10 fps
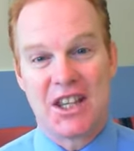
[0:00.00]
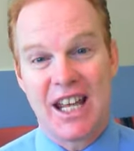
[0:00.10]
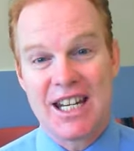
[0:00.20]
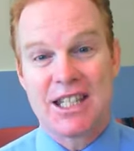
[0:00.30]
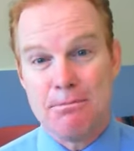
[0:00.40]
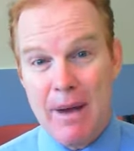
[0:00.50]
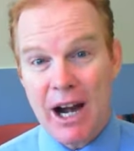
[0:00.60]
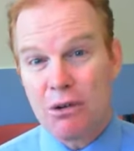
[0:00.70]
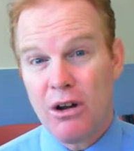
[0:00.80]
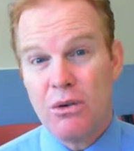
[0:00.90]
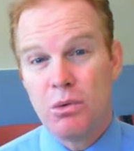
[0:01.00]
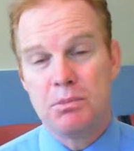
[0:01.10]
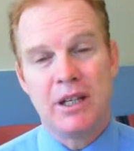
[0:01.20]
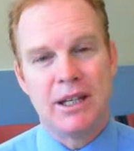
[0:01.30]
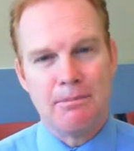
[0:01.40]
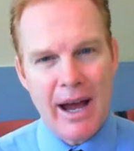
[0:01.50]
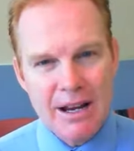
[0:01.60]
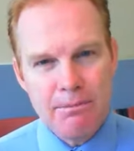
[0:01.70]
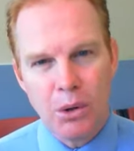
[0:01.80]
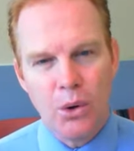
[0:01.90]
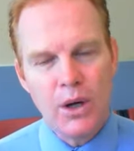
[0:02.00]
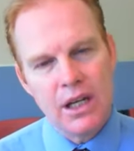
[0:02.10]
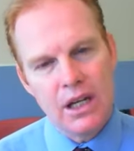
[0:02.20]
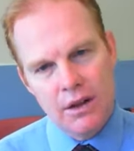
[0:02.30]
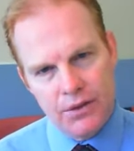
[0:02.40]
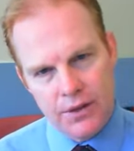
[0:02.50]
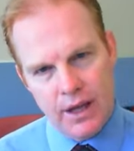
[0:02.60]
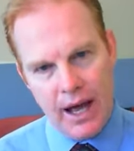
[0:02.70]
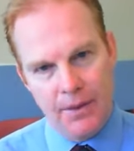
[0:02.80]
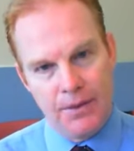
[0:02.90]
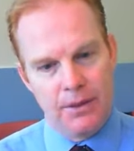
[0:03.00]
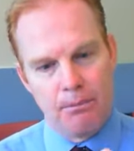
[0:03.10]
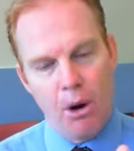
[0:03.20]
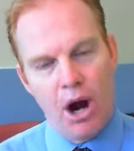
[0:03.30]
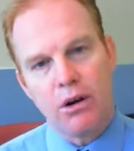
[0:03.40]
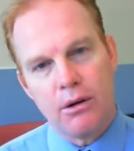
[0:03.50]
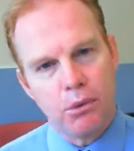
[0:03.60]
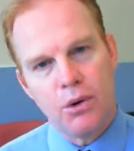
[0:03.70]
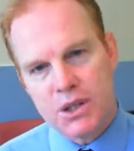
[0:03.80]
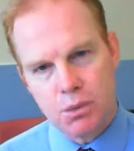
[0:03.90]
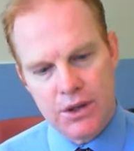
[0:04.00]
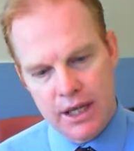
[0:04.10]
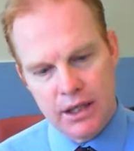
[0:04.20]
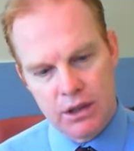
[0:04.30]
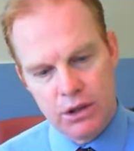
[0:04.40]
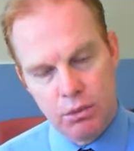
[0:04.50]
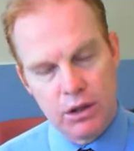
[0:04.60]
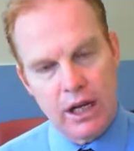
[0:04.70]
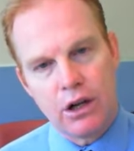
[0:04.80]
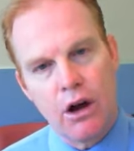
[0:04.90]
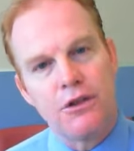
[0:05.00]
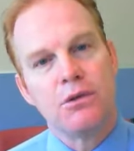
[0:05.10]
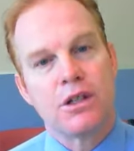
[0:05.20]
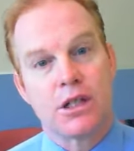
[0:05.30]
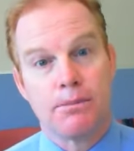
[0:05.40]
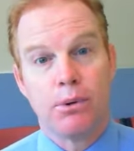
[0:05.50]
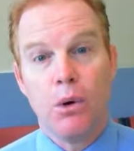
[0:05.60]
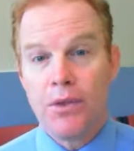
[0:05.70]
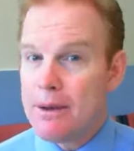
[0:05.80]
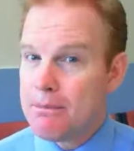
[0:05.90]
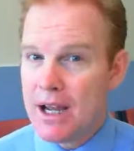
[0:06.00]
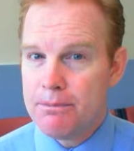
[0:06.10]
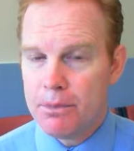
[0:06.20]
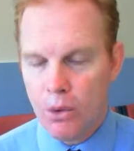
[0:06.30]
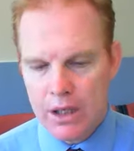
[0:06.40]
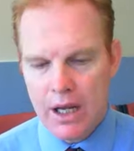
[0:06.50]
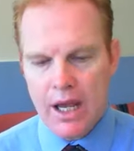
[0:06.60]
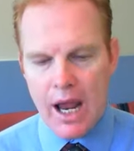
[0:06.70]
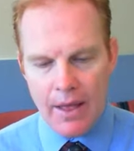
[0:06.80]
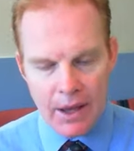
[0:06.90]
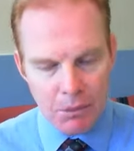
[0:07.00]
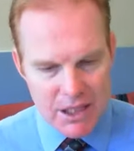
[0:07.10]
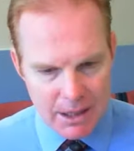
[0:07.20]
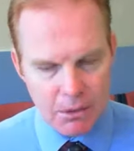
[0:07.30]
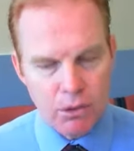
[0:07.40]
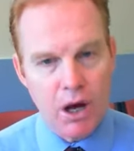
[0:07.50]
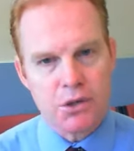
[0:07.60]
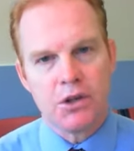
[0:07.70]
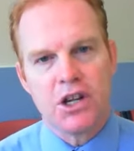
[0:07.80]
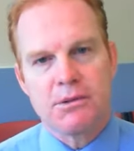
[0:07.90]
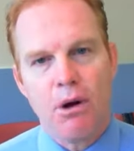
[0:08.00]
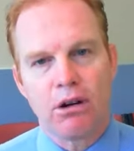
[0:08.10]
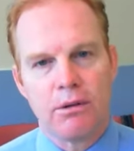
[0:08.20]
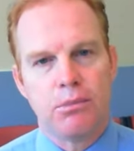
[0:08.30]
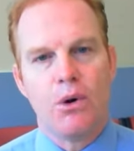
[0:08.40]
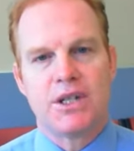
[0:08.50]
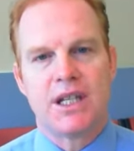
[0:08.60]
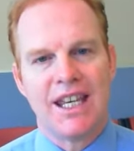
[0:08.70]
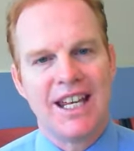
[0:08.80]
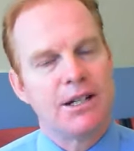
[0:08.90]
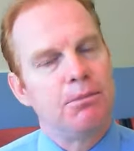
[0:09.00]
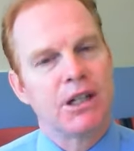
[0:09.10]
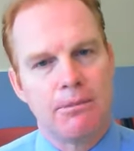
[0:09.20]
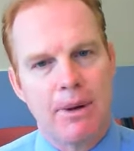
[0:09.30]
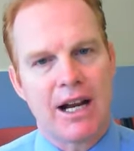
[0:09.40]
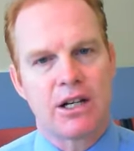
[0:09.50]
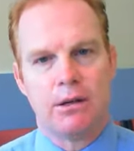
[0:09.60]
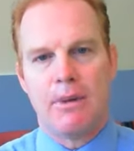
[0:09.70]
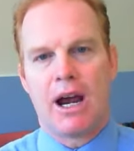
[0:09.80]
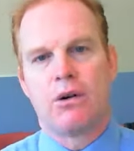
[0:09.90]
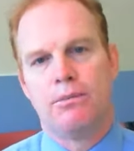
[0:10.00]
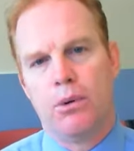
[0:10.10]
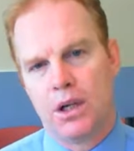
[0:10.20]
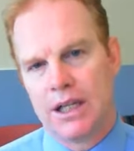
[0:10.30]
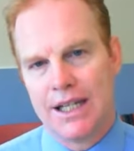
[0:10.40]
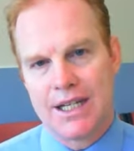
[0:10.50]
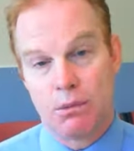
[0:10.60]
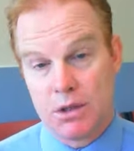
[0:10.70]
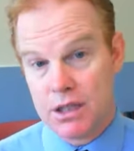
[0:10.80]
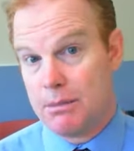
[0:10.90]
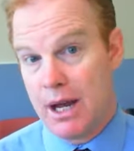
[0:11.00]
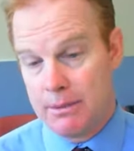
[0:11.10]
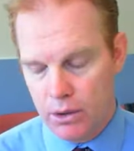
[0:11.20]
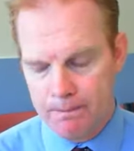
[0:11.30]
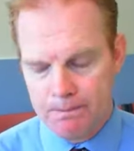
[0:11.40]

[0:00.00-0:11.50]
That is, the macro would be the main point. The micro points you would then go through to support that main point, and then we summarise all those micro points at the end to bring them back to the macro point of the lesson, which is the main point.